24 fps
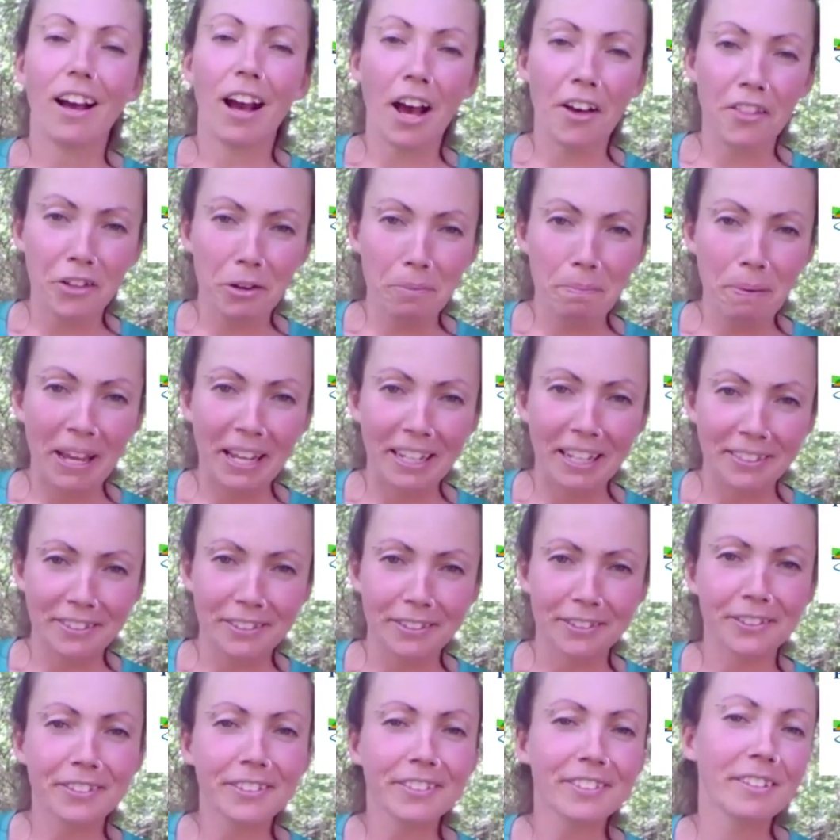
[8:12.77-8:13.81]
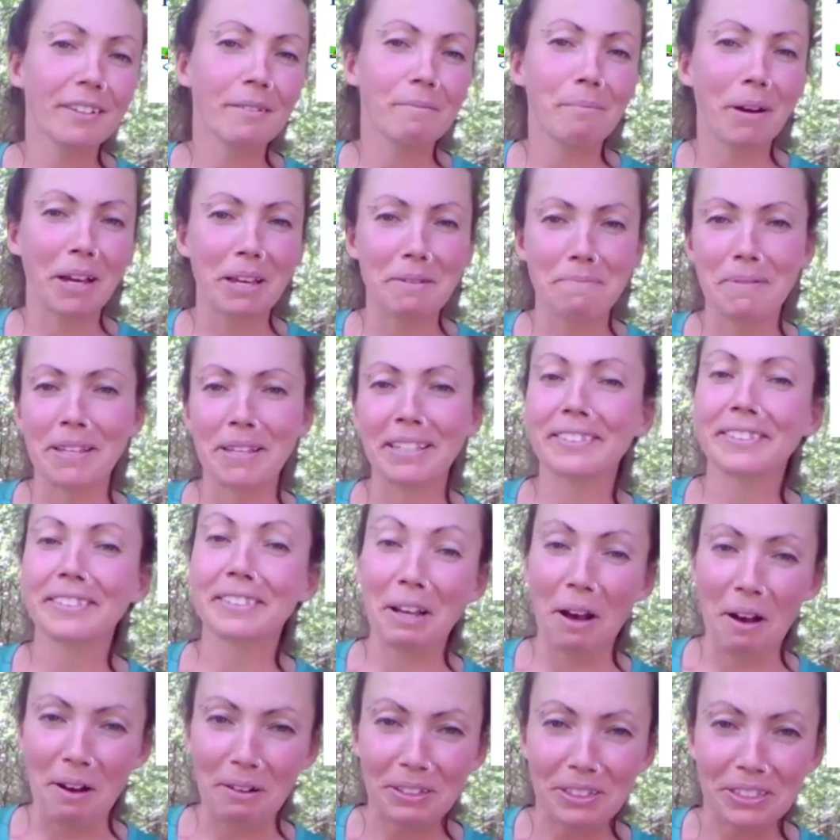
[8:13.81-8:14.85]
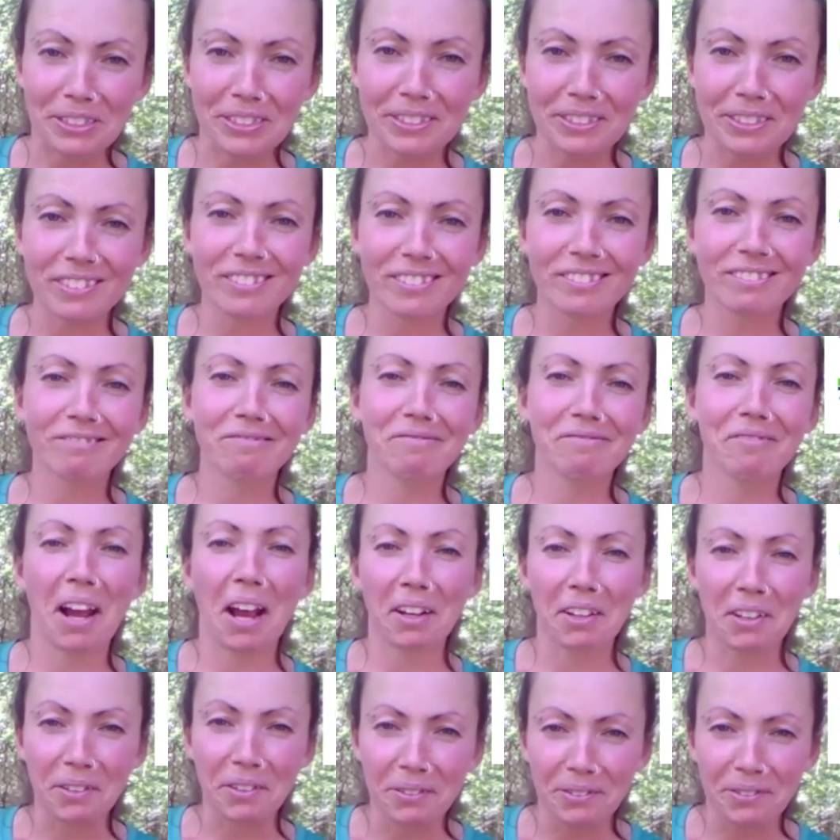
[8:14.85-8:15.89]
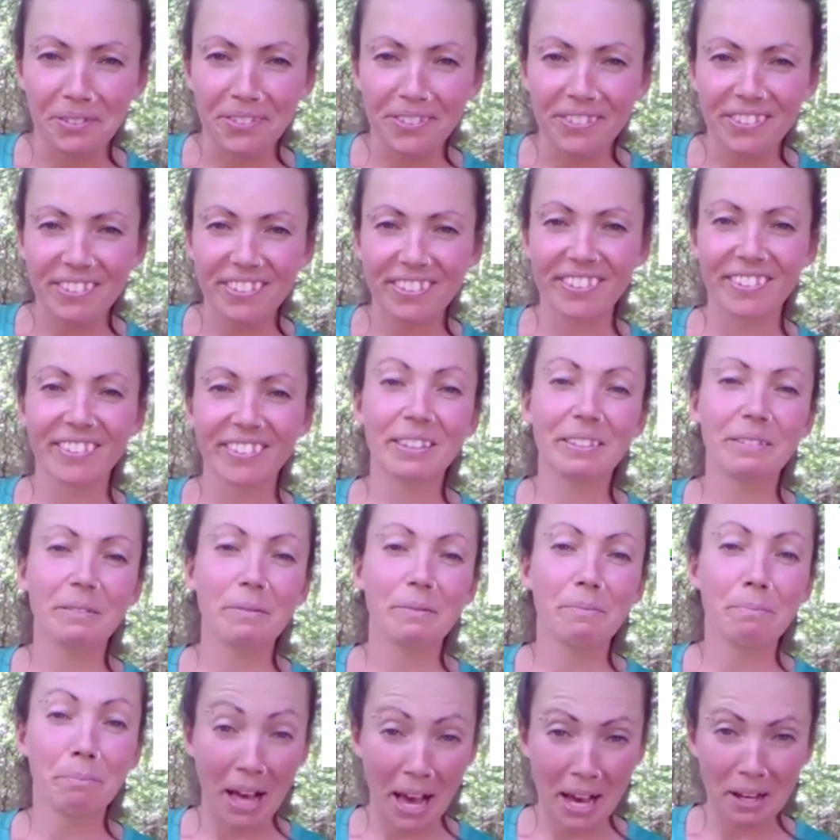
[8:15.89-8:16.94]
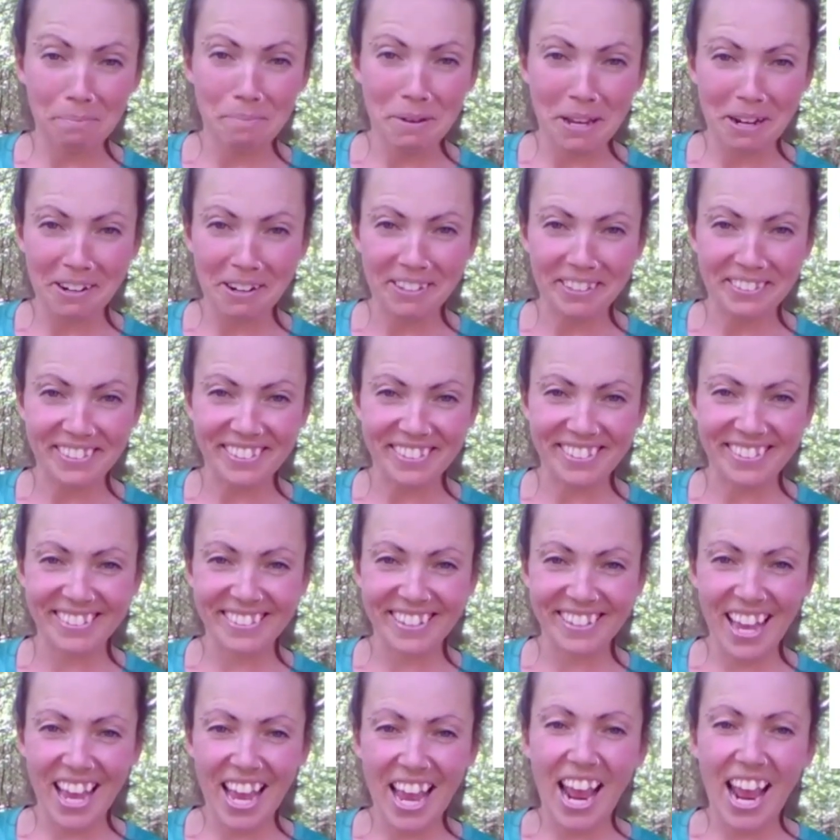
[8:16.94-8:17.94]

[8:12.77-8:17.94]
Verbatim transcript: Other pacers might be skunks, raccoons, black bears,